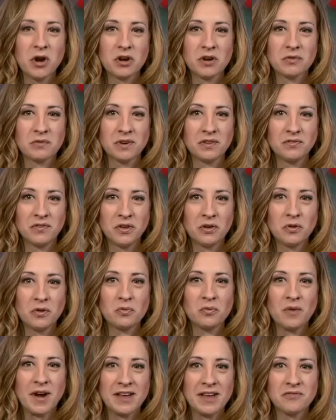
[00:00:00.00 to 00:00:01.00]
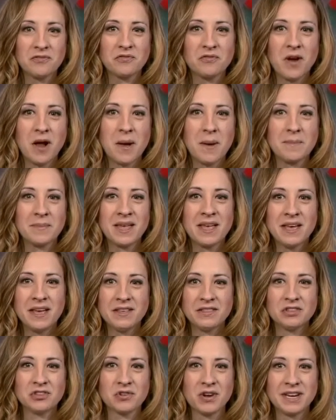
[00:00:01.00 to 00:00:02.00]
market review right from
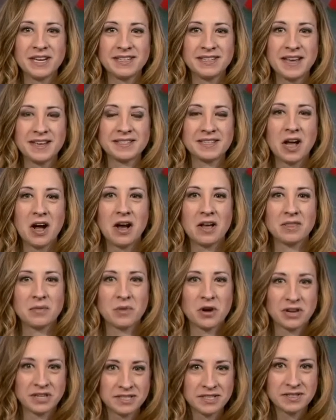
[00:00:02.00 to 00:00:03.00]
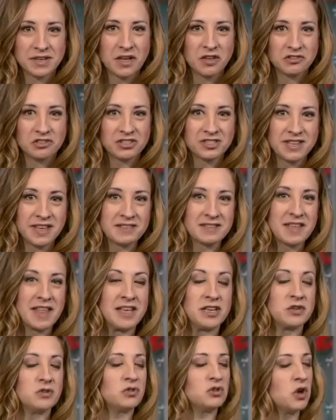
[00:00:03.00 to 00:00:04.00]
the trading desk on the Markets Intelligence Desk.
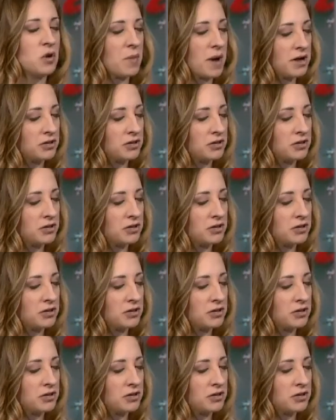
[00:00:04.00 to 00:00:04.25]
Thank you so